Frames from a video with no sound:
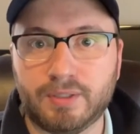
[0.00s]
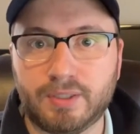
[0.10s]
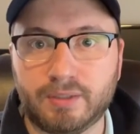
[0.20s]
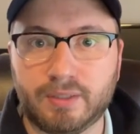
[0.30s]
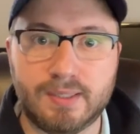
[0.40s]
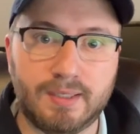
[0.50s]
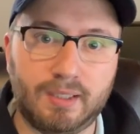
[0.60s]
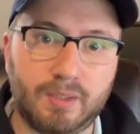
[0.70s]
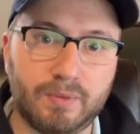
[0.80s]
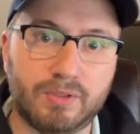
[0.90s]
series
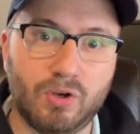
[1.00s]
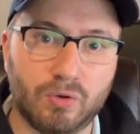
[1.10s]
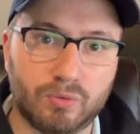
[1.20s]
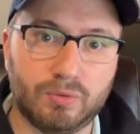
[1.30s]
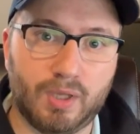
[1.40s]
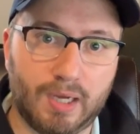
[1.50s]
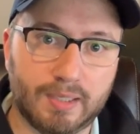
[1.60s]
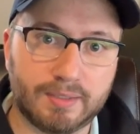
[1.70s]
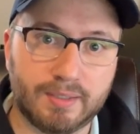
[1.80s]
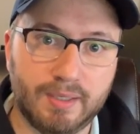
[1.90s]
dealing with total
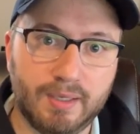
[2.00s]
loss.